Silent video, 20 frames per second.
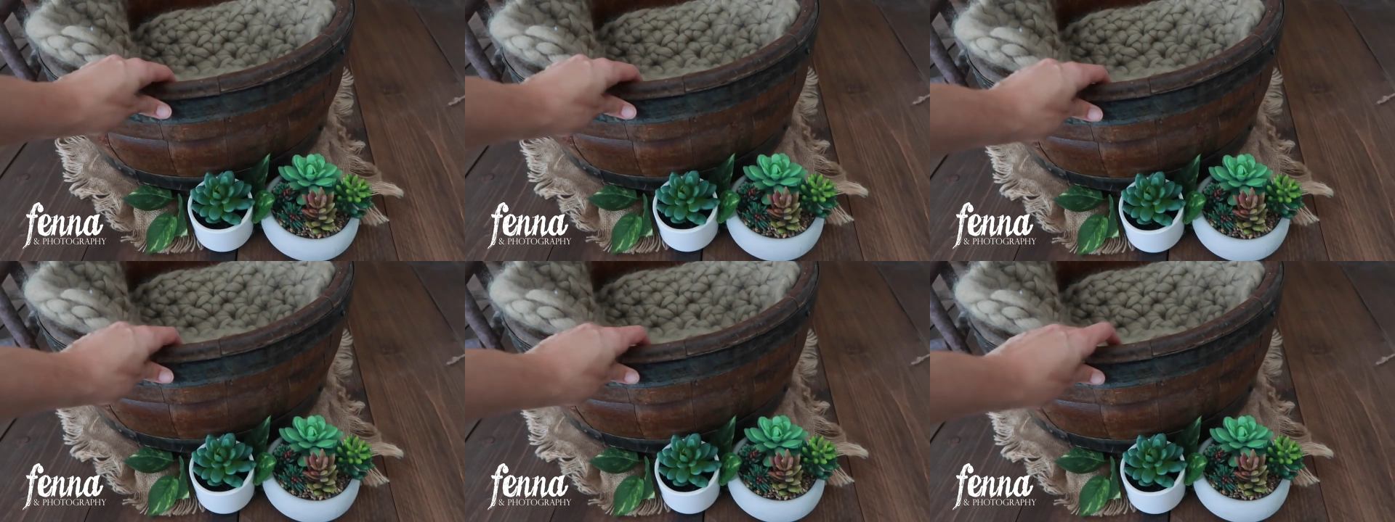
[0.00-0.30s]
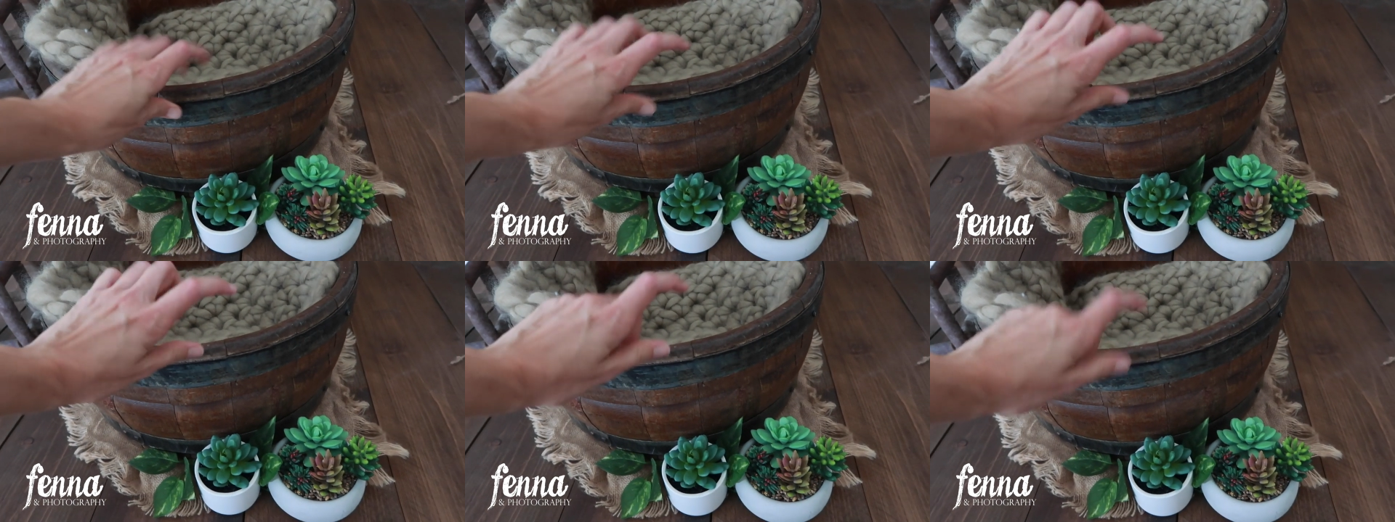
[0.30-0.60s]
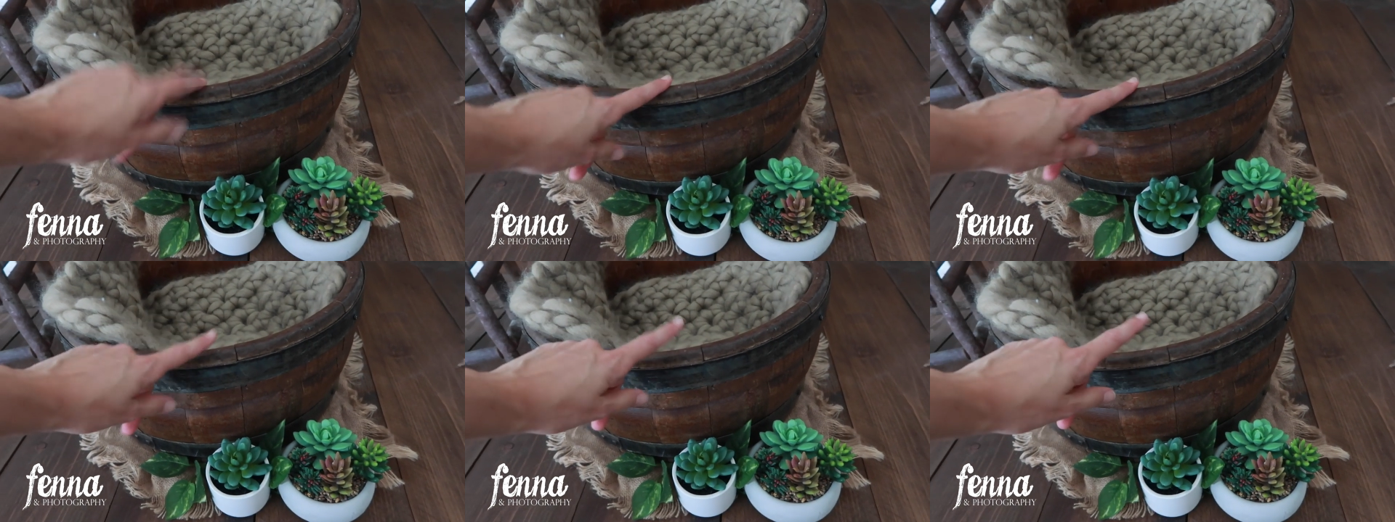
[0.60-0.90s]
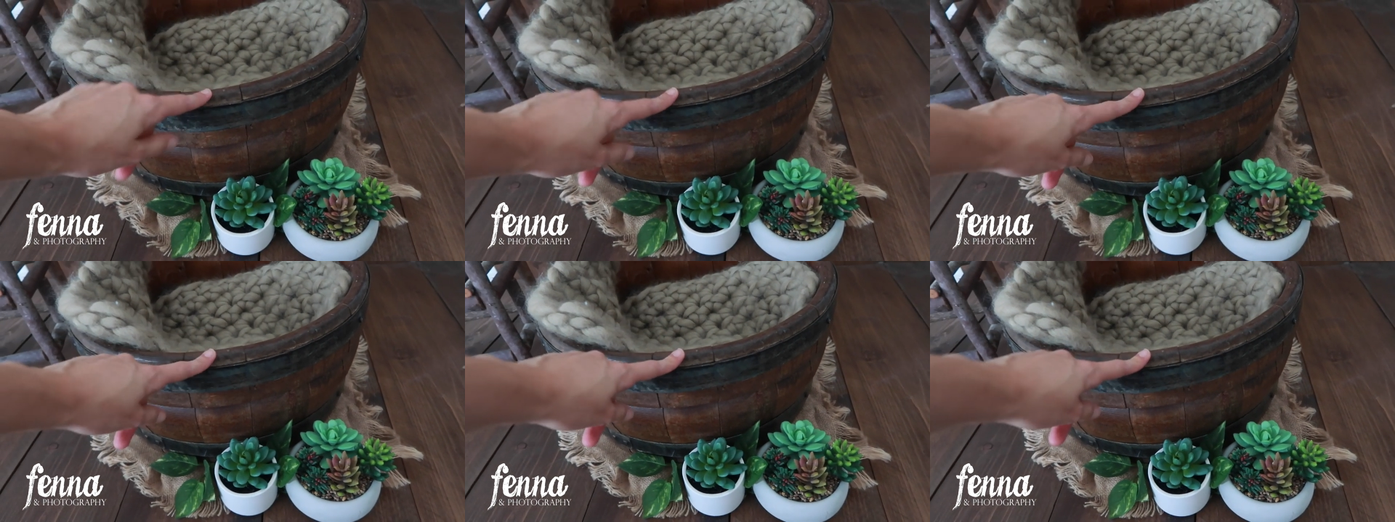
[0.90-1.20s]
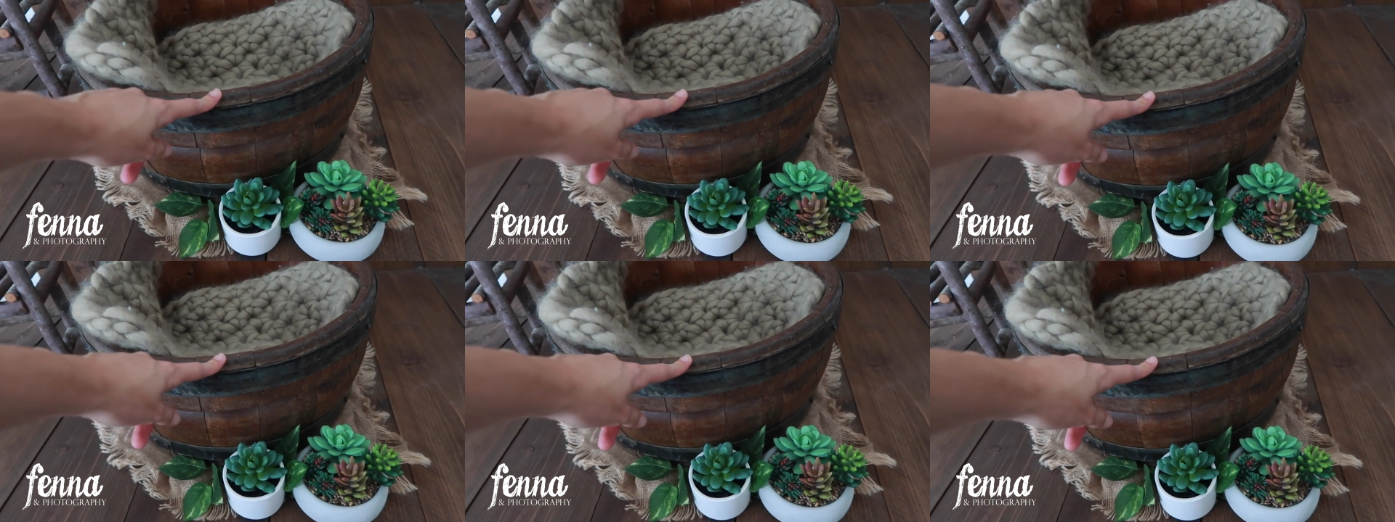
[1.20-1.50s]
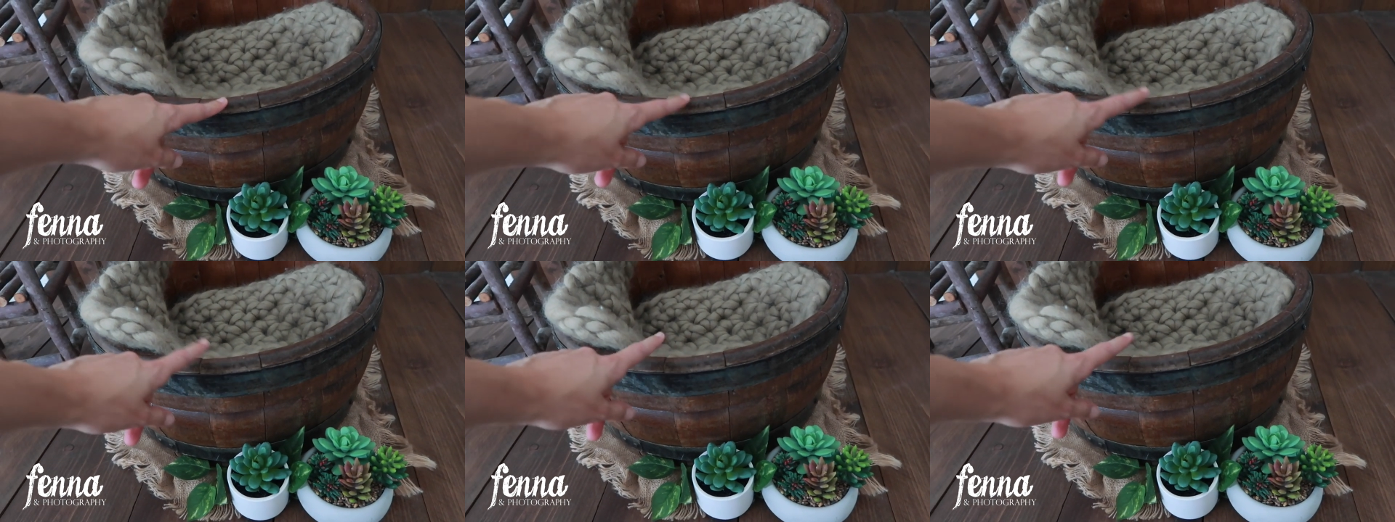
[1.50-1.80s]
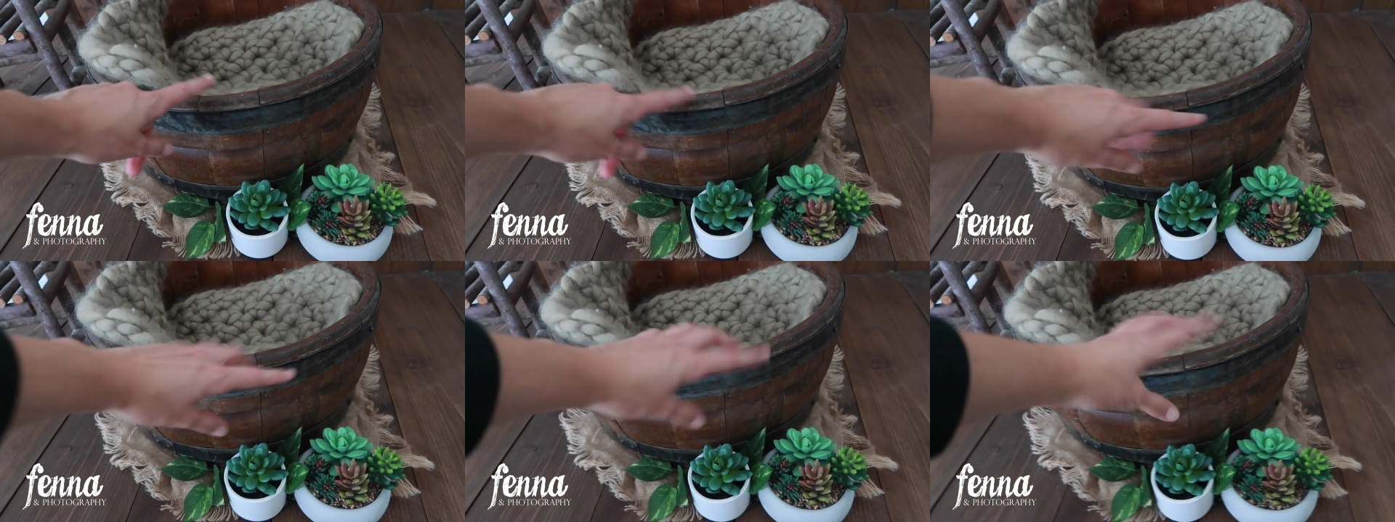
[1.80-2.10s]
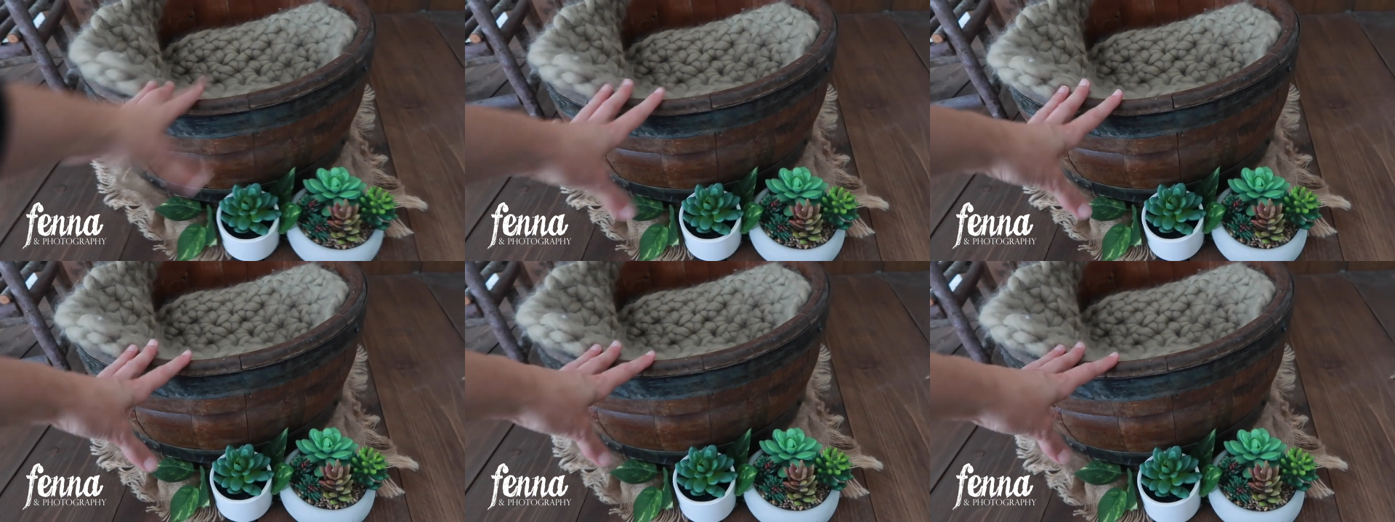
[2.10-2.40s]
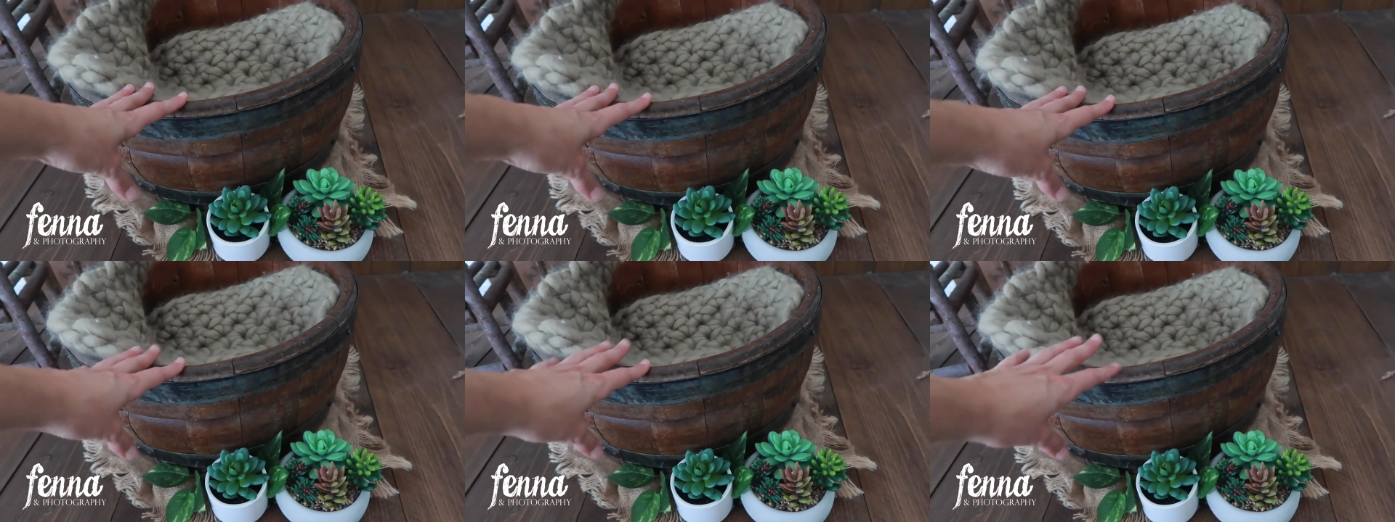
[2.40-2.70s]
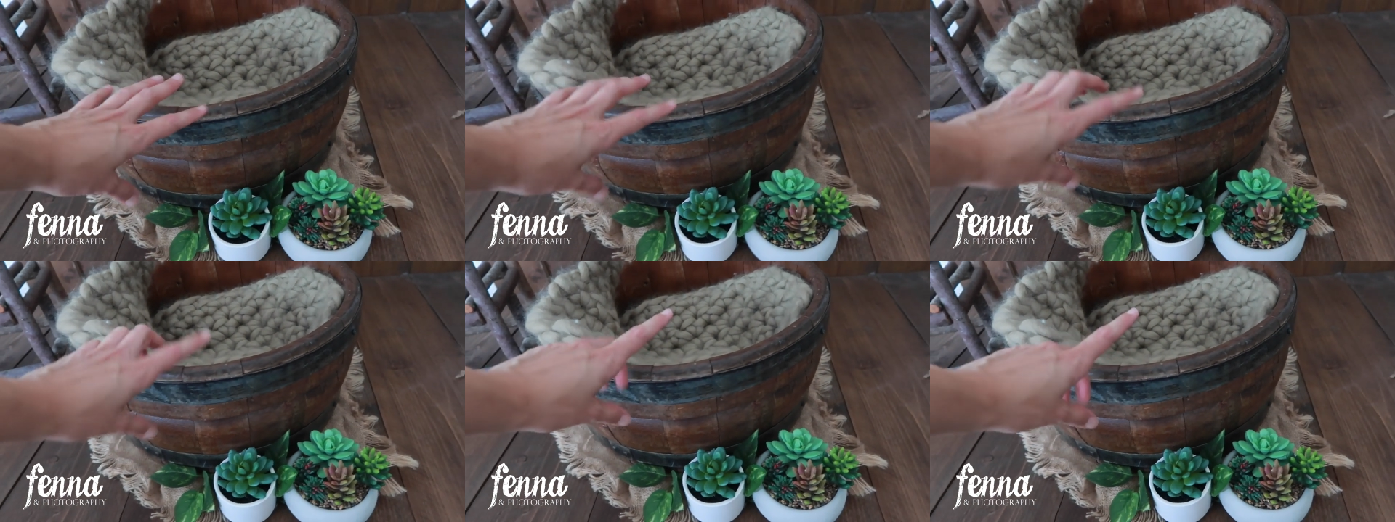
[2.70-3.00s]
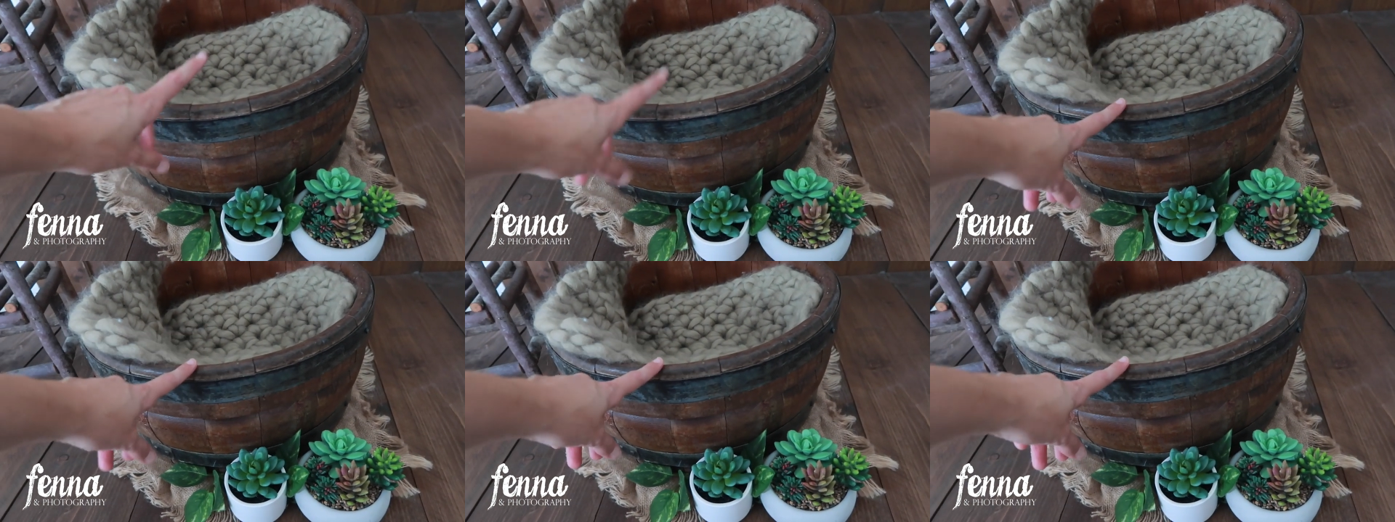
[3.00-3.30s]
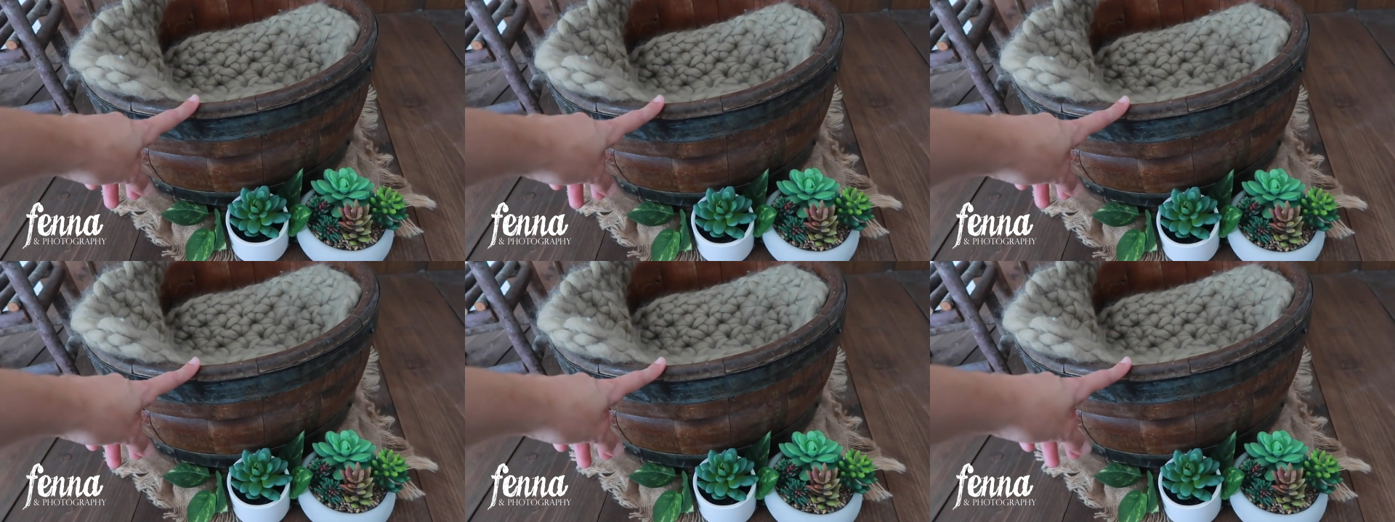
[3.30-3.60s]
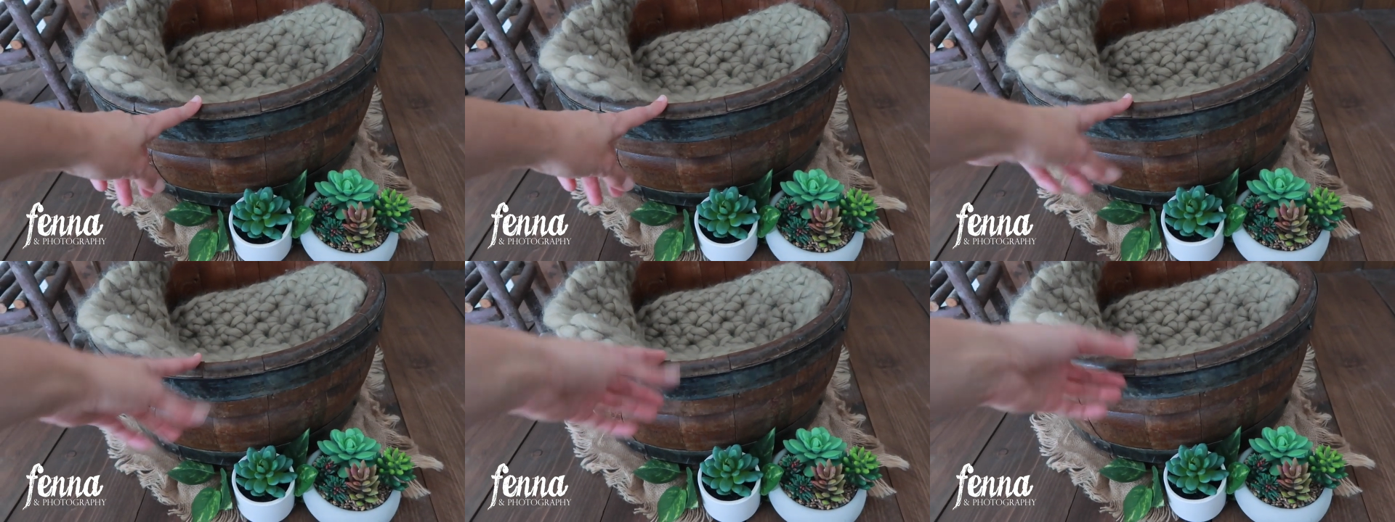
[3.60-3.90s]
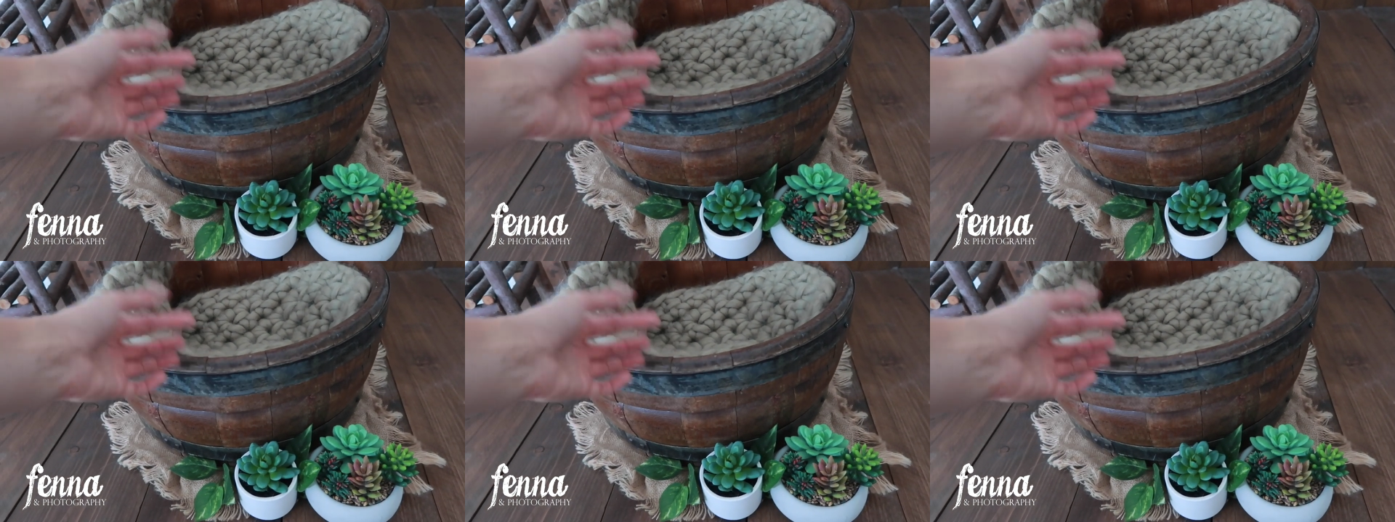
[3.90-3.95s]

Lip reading: No face is visible, so there are no lips to read.